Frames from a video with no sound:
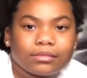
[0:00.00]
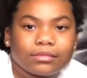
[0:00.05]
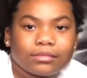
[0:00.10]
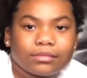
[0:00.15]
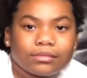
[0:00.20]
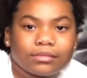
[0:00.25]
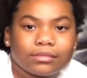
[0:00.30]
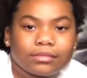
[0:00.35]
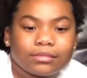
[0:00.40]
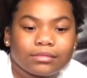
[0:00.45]

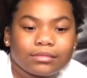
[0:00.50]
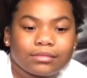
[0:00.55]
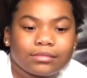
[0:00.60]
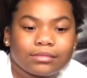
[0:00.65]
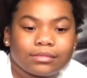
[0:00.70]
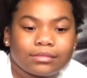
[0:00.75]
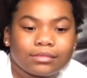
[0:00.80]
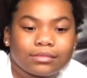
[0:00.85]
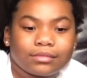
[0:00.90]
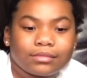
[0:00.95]

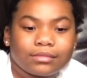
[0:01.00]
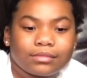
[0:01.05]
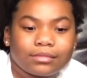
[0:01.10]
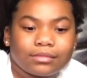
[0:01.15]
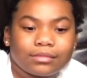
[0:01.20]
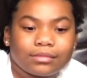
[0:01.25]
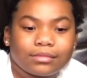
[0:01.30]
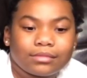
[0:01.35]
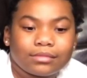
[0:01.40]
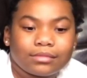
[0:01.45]

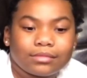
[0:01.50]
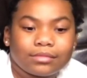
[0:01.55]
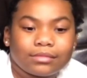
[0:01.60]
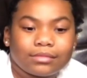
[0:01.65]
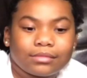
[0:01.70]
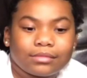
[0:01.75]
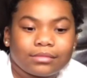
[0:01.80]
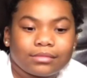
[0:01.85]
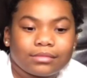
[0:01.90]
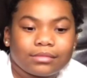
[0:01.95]

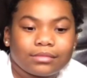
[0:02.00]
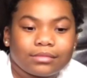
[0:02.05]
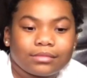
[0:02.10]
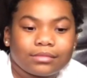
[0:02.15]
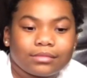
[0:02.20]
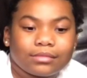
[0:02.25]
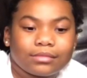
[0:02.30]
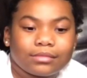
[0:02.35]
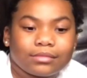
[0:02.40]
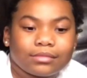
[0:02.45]

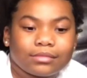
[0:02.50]
The person shown says nothing.